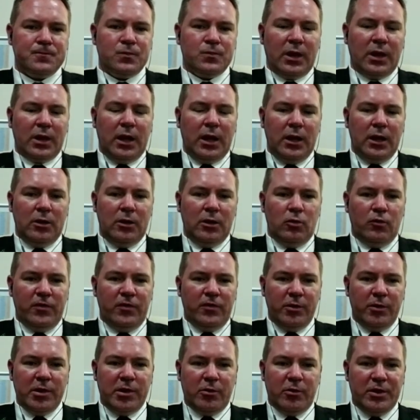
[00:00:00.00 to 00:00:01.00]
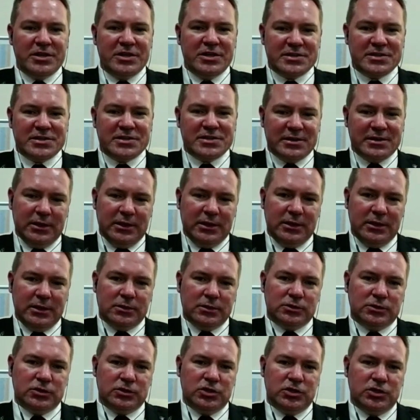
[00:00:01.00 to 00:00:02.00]
Very recently,
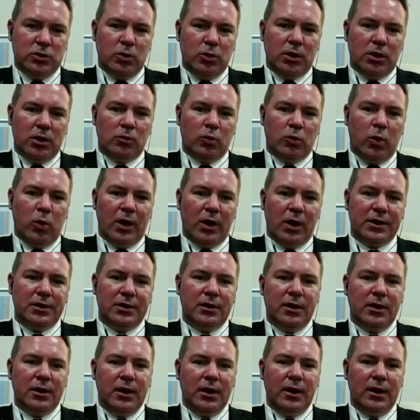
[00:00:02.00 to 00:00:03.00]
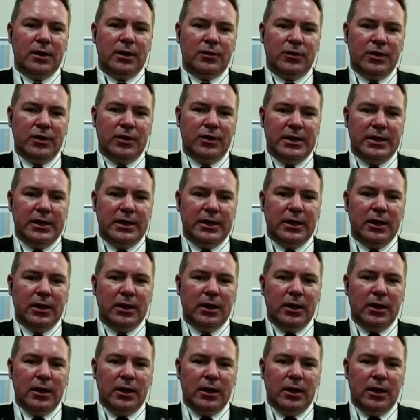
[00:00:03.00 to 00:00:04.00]
DEWA won the
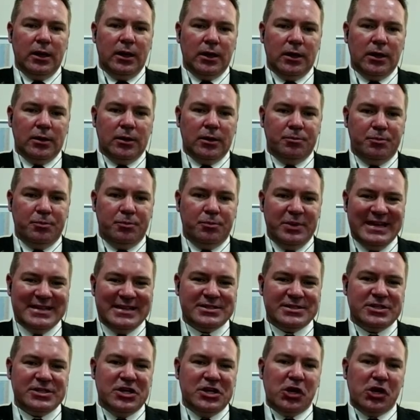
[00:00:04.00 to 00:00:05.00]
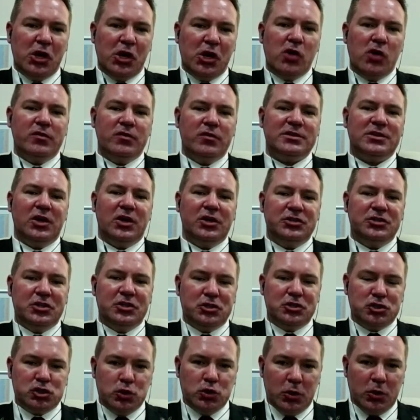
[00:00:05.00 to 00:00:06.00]
BSc COVID-19
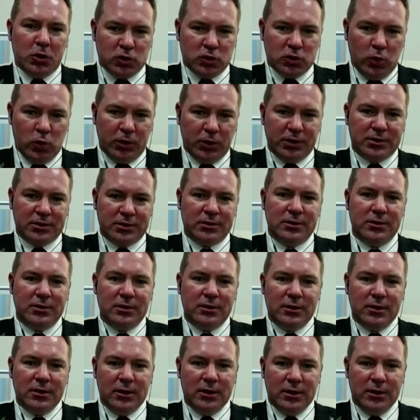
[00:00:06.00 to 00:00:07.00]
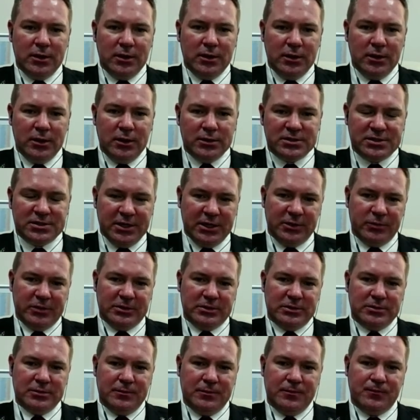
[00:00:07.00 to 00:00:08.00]
Assurance Audit
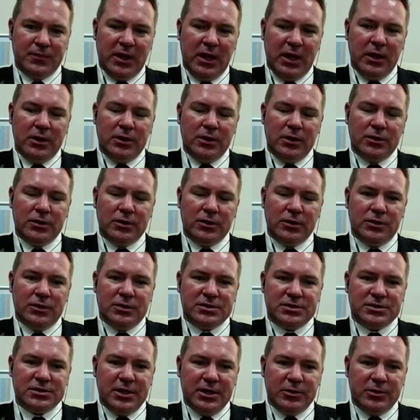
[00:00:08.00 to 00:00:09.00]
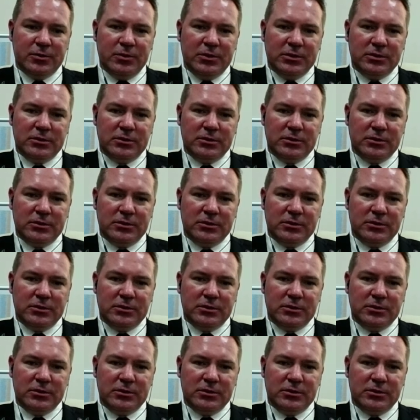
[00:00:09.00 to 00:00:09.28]
statement. This statement,